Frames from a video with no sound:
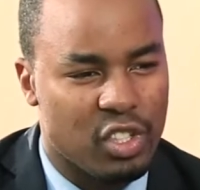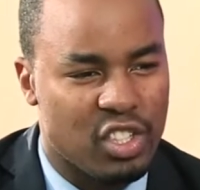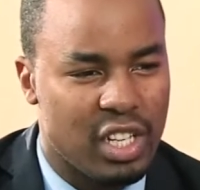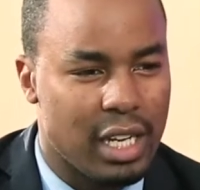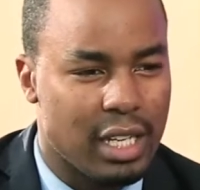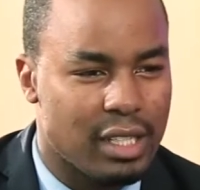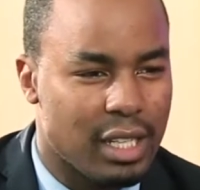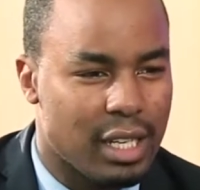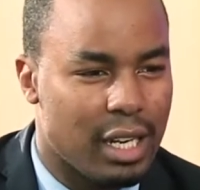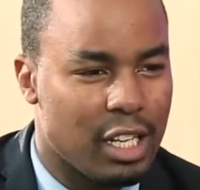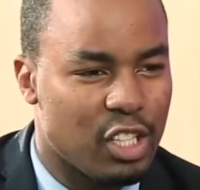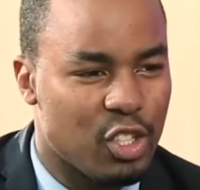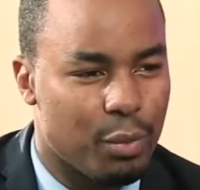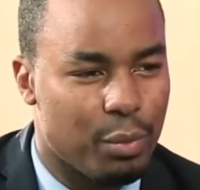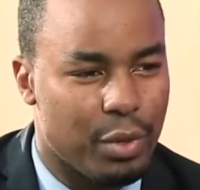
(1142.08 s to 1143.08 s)
considering it's an
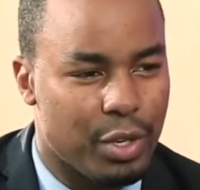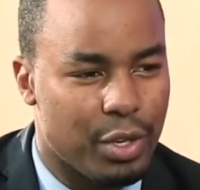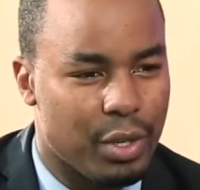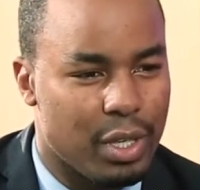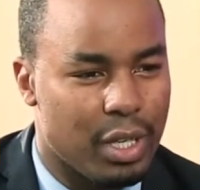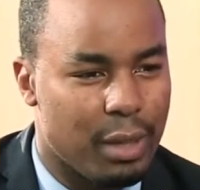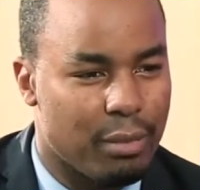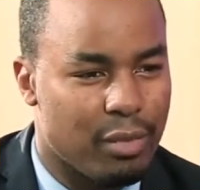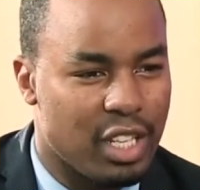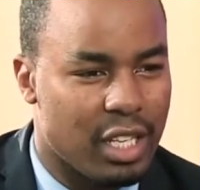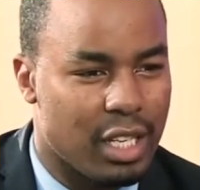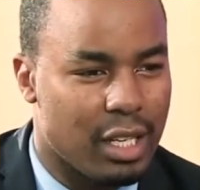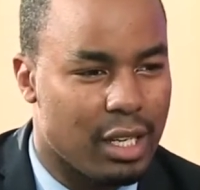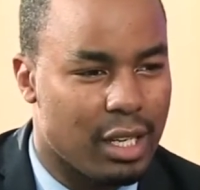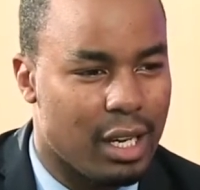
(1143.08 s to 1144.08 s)
election period, I'm
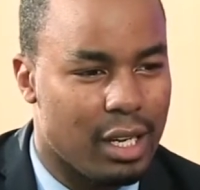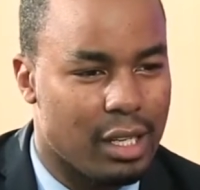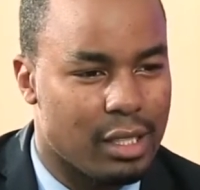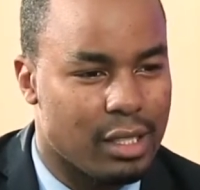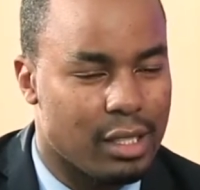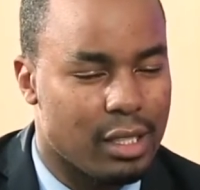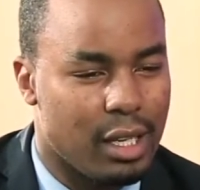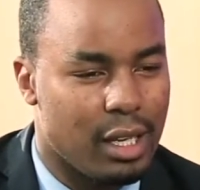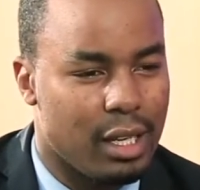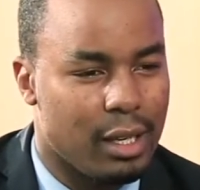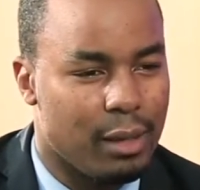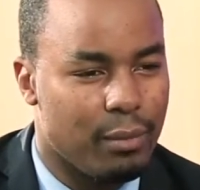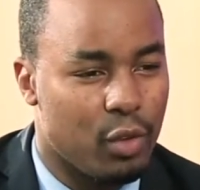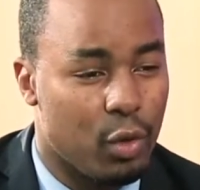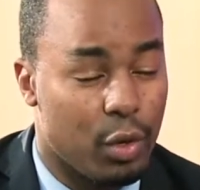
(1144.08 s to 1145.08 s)
thinking guys, uh,
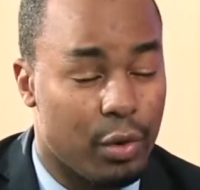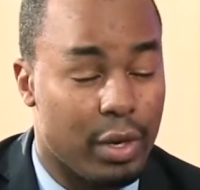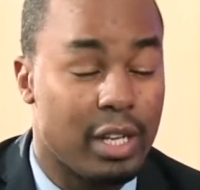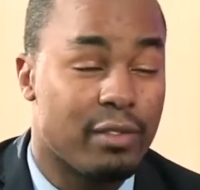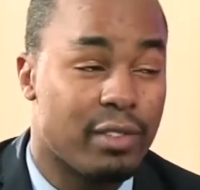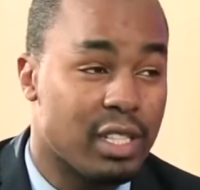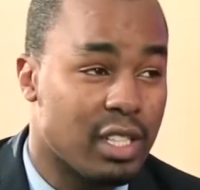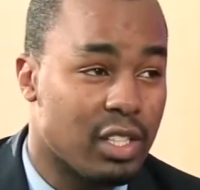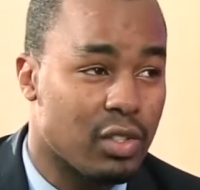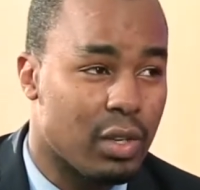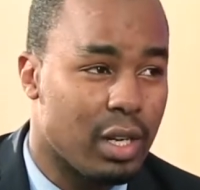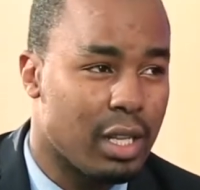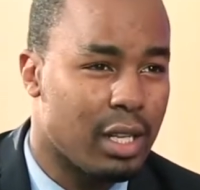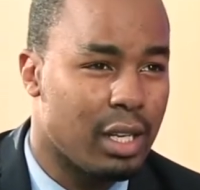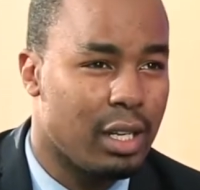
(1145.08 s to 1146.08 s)
or investors
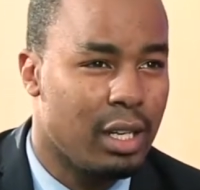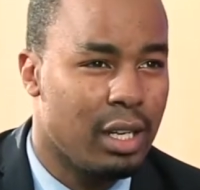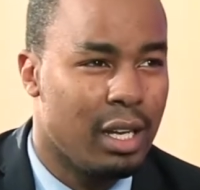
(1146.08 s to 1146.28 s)
rather,